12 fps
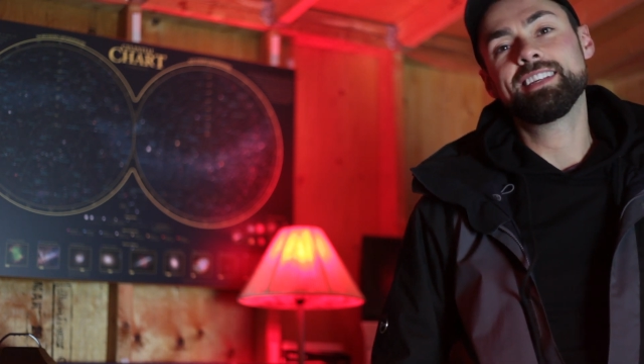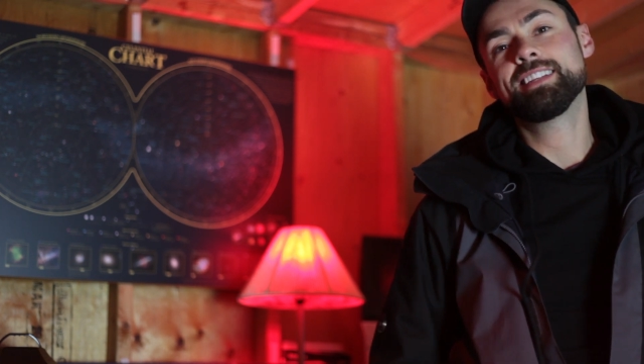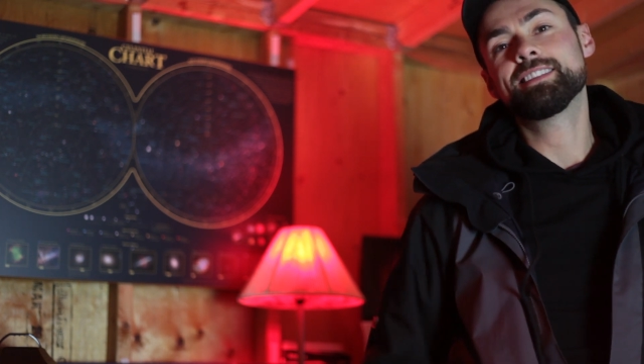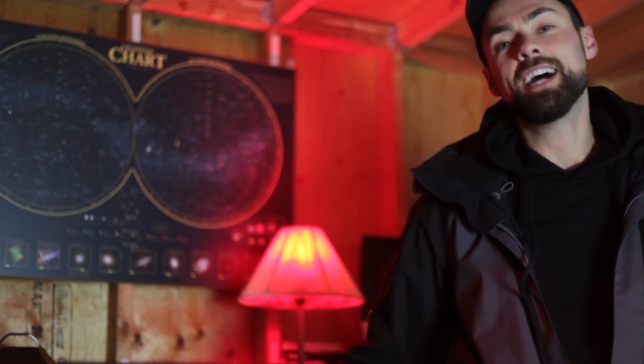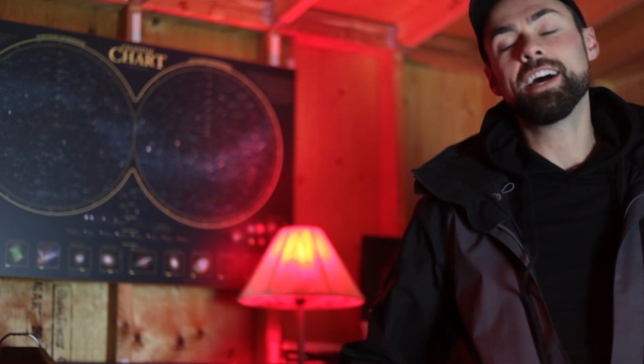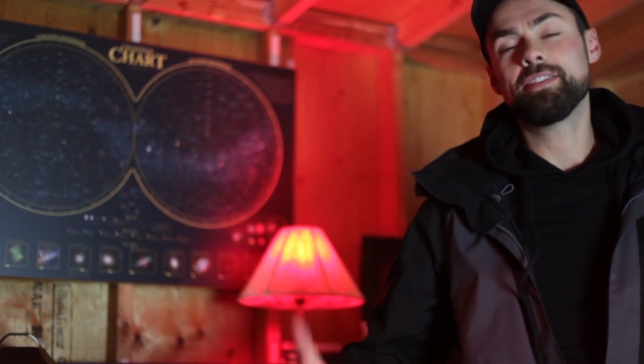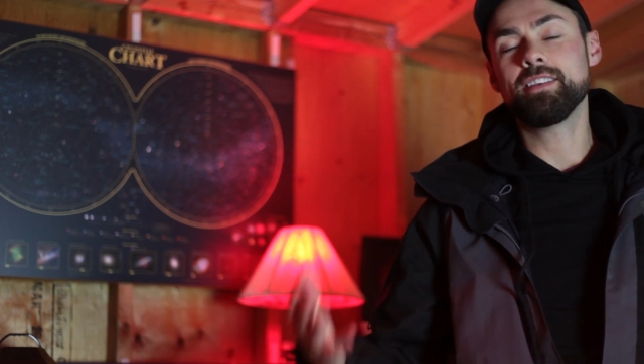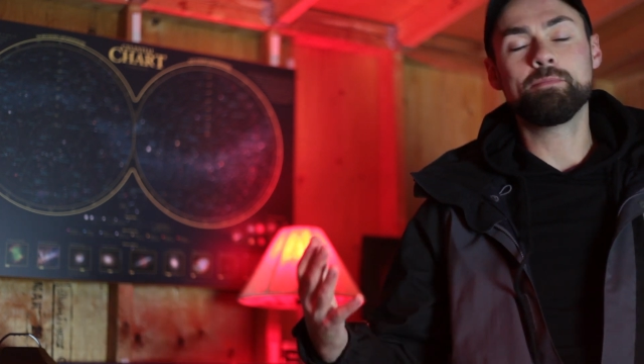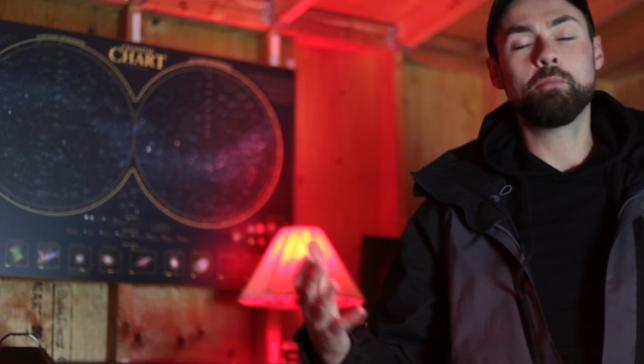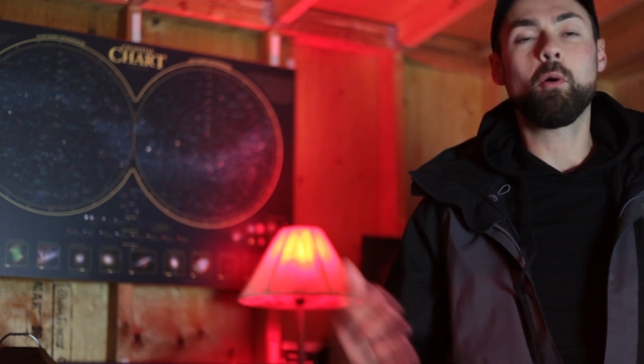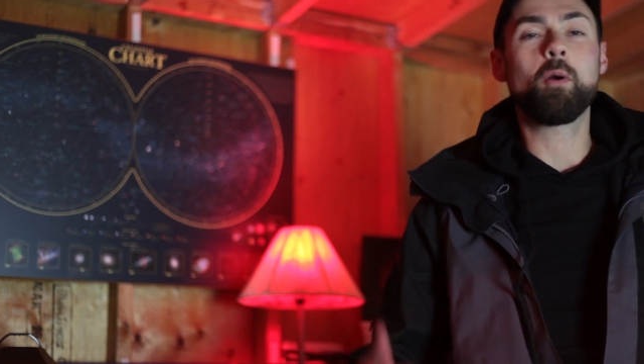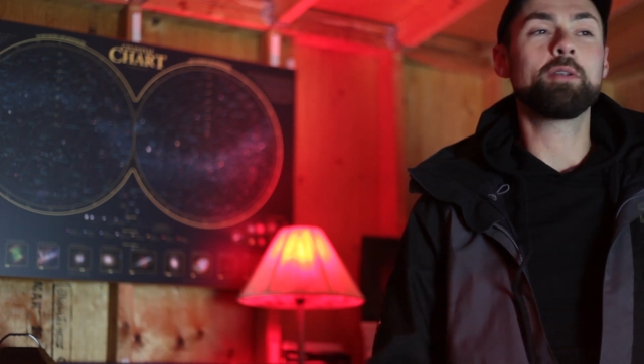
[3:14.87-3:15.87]
It's not
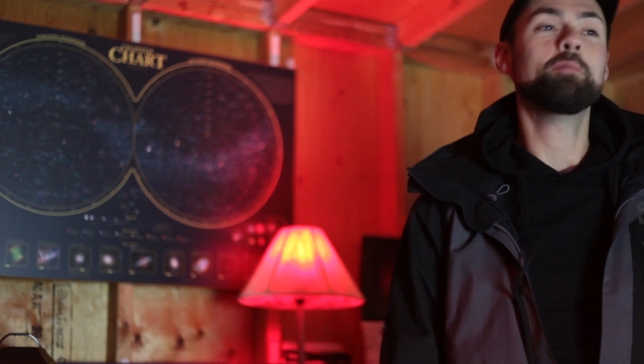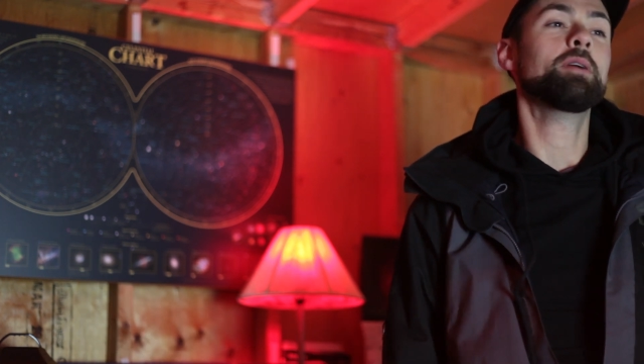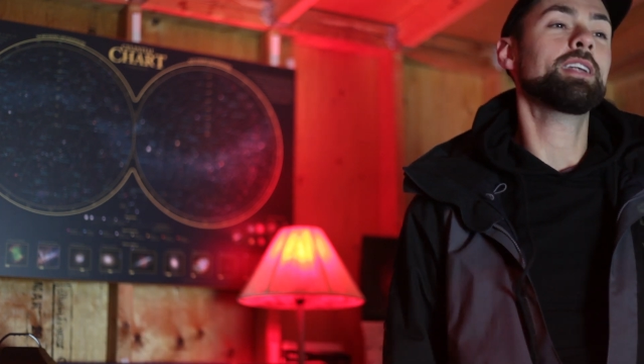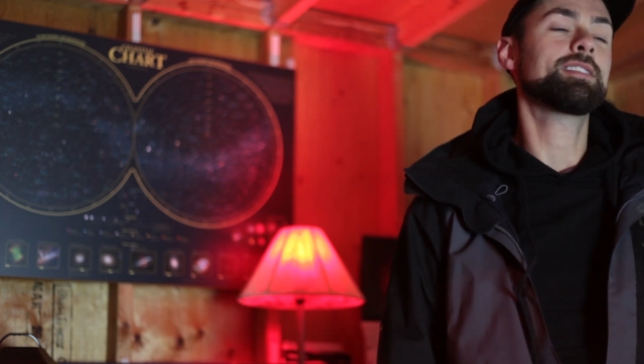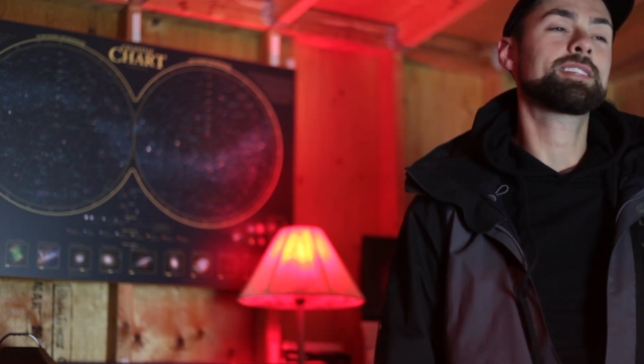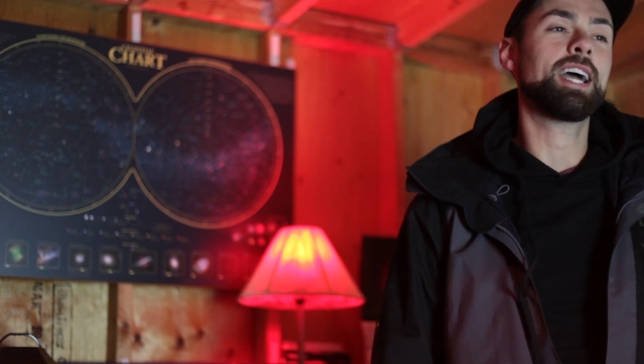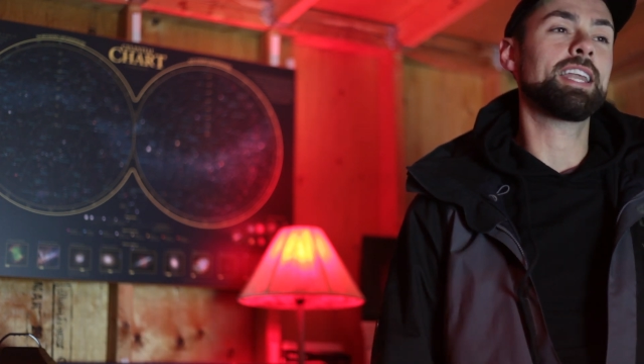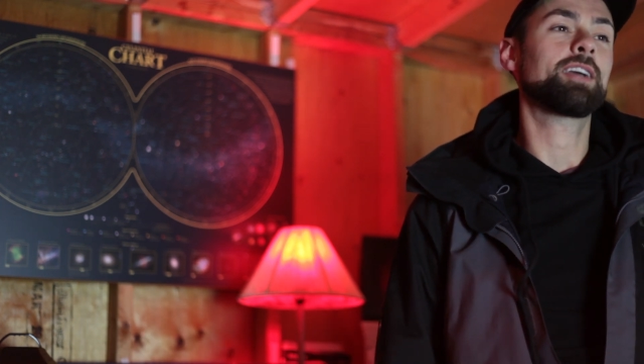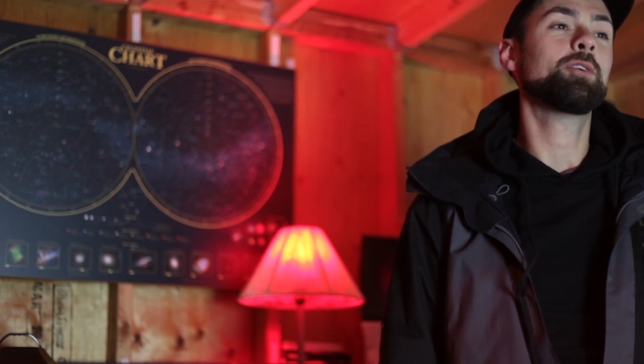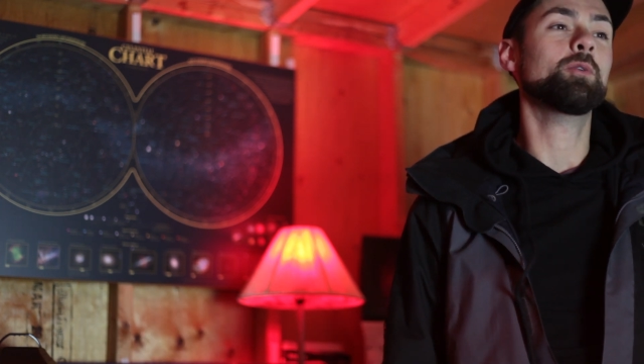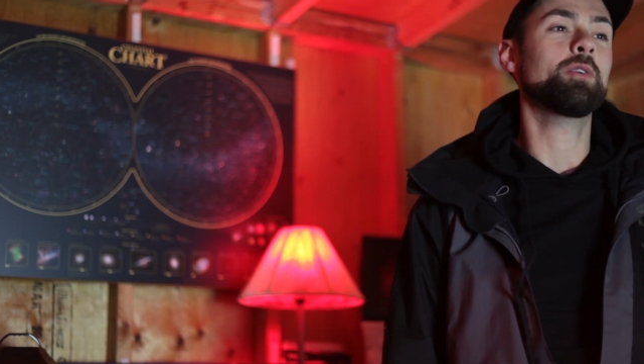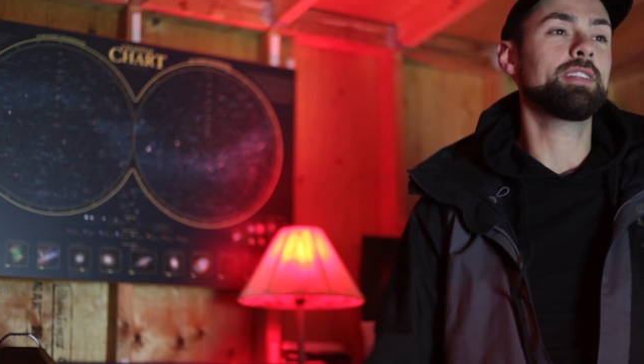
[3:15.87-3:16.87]
important, but it's kind of
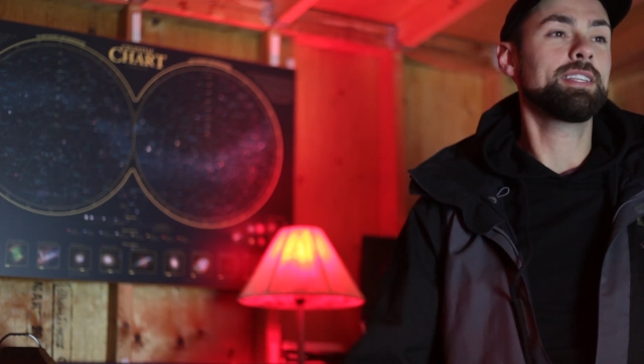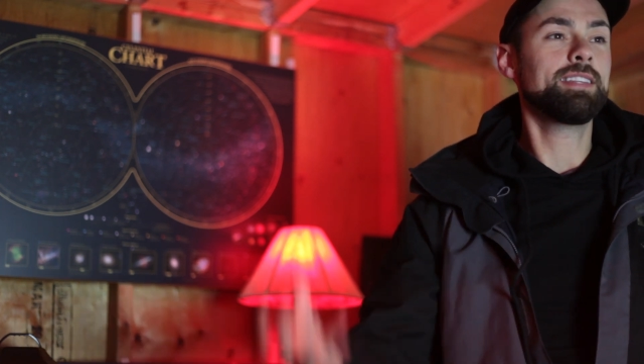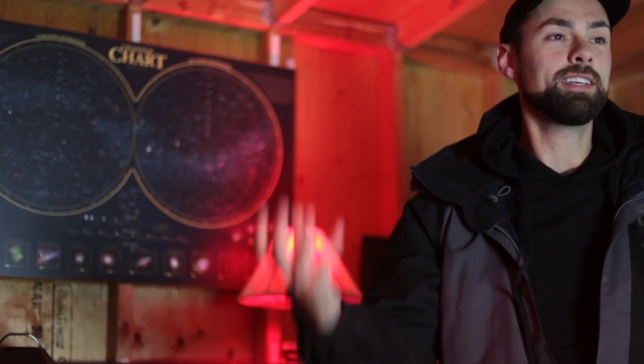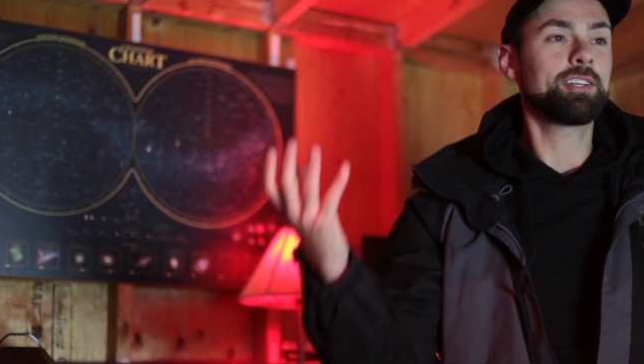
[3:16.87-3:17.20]
cool that the